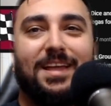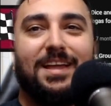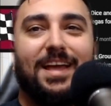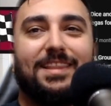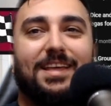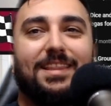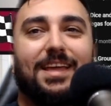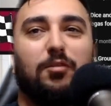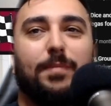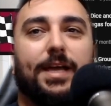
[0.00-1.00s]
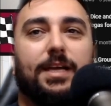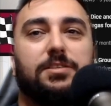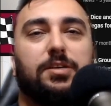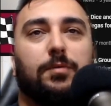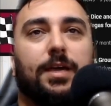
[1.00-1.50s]
And then they go back
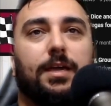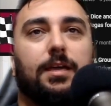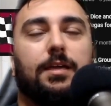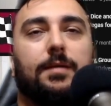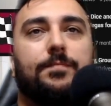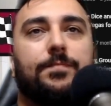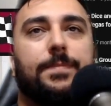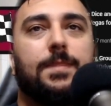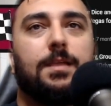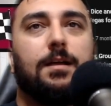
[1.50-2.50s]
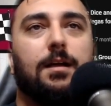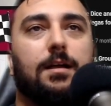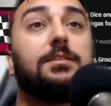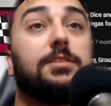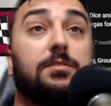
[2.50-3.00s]
into
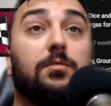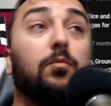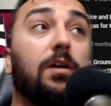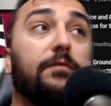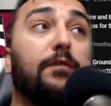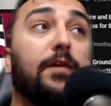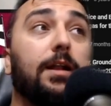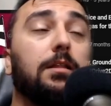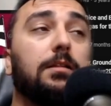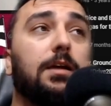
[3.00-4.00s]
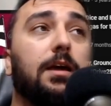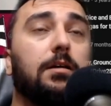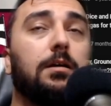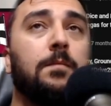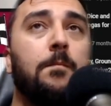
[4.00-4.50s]
just a final kind
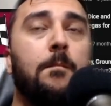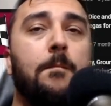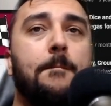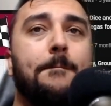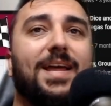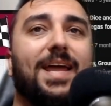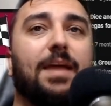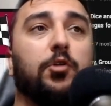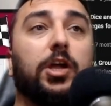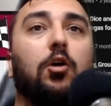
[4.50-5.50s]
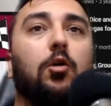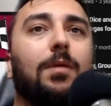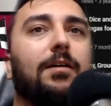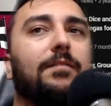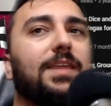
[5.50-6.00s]
of hammering home
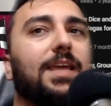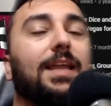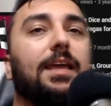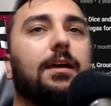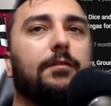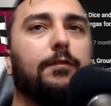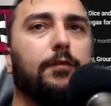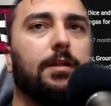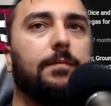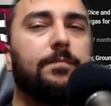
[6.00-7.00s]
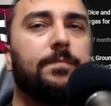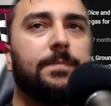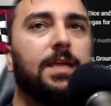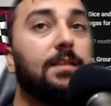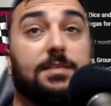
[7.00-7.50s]
of the idea of freedom.
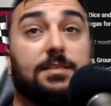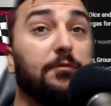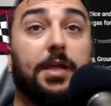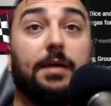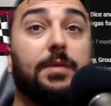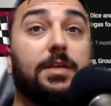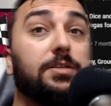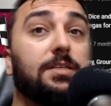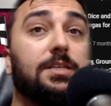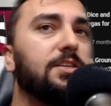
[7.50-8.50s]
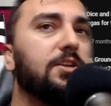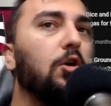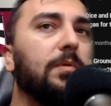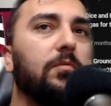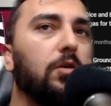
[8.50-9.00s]
This is a freeing image. It's an
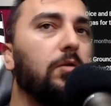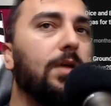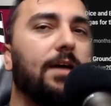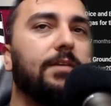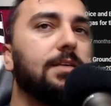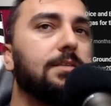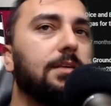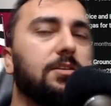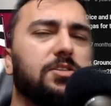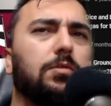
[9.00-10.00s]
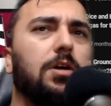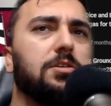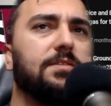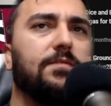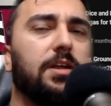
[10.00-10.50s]
open road. Obviously, there's no
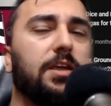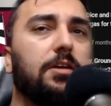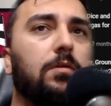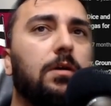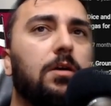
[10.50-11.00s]
cars in front of you.